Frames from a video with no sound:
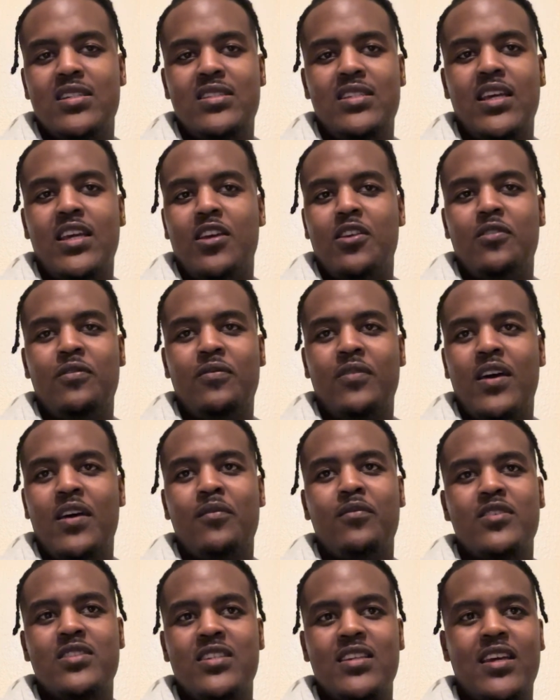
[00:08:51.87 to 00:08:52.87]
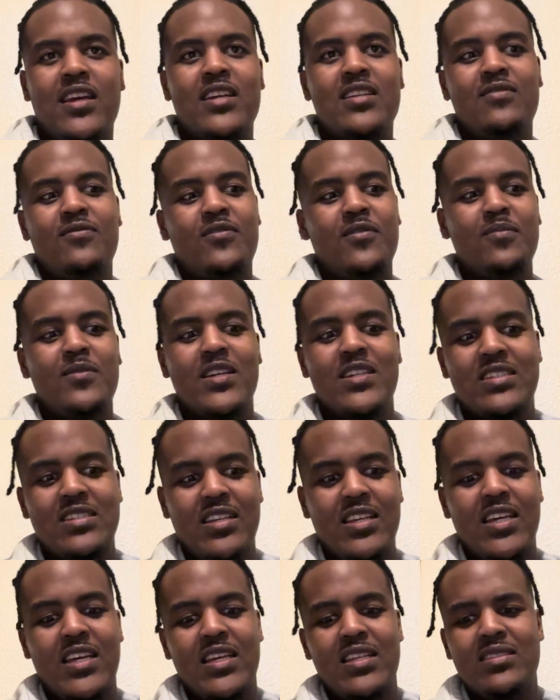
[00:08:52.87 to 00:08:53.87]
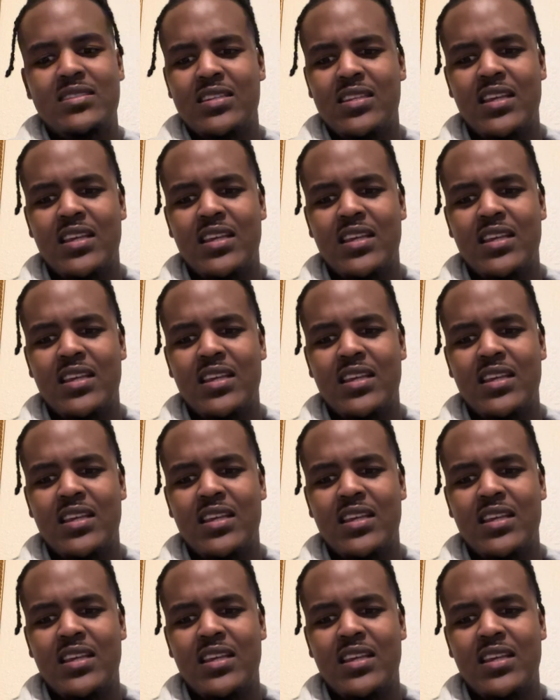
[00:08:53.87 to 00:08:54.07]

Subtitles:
taking you forever to get from this lead to